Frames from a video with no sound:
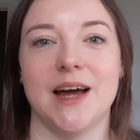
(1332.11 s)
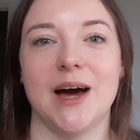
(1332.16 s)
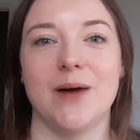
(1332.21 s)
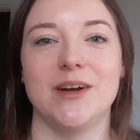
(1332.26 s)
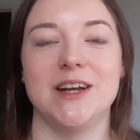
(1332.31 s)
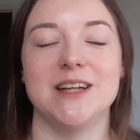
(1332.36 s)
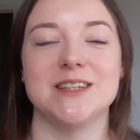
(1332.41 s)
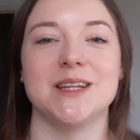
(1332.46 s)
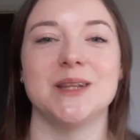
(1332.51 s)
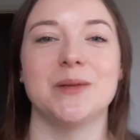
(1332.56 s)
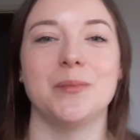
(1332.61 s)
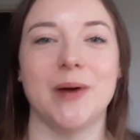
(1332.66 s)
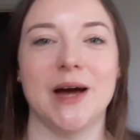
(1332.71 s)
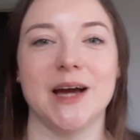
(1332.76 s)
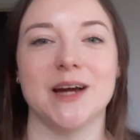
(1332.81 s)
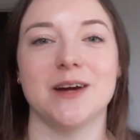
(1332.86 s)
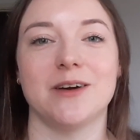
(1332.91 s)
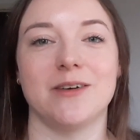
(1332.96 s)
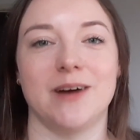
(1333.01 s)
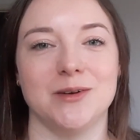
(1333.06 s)
and it's in the
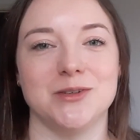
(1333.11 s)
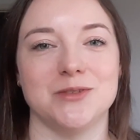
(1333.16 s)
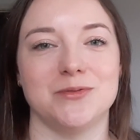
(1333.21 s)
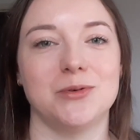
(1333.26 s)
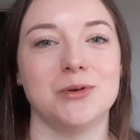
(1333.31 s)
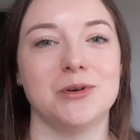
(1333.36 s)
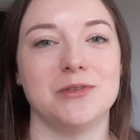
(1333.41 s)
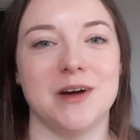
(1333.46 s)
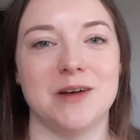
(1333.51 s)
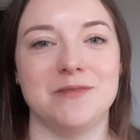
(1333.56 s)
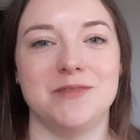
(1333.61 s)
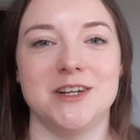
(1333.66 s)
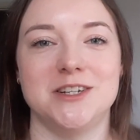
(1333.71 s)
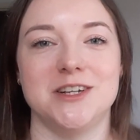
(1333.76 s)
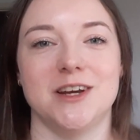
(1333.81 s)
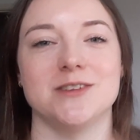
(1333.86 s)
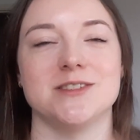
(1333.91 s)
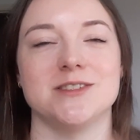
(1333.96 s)
background of all of her videos,